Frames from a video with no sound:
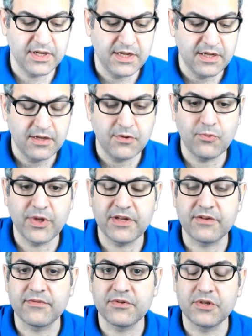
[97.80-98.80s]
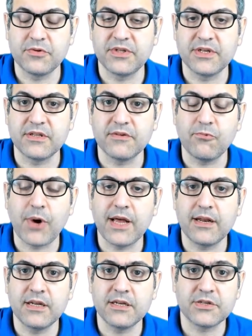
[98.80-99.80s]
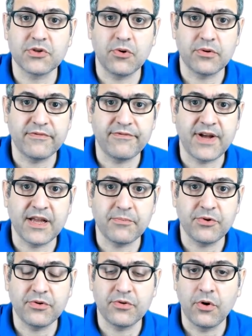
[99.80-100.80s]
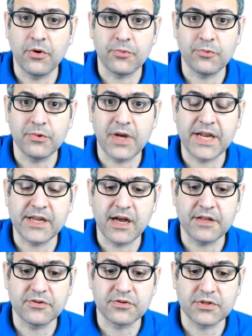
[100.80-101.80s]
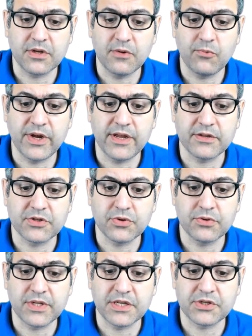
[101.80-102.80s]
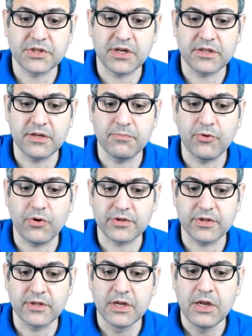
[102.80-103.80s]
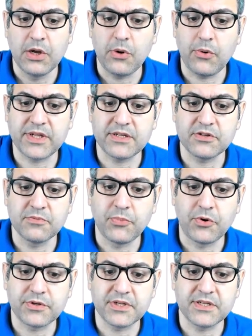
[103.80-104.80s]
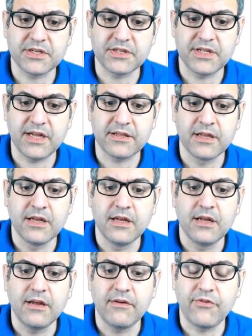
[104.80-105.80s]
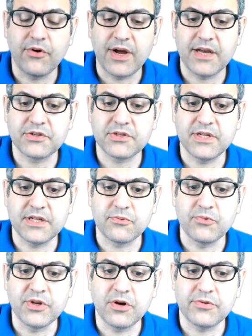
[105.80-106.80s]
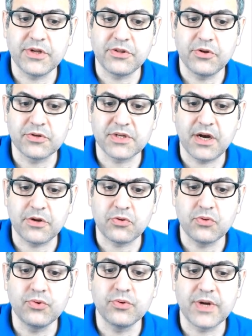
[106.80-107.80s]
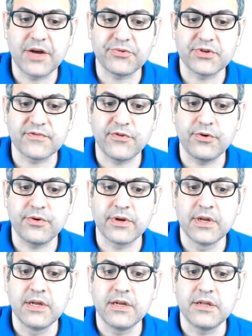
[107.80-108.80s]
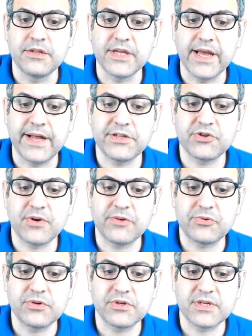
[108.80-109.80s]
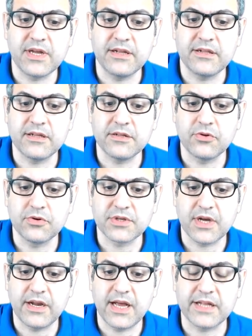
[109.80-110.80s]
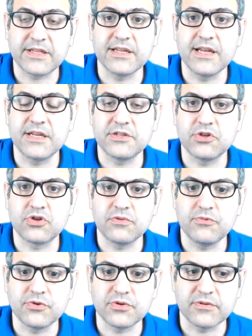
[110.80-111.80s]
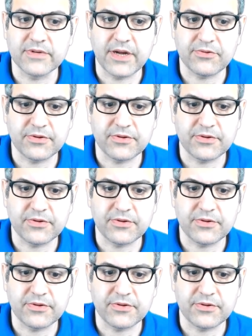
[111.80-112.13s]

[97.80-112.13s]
whether we're using the wireless or the fiber or any other way. So that's not important. What is important is that for us, that we know that those are two routers for the edge routers, and those are acting as distribution router.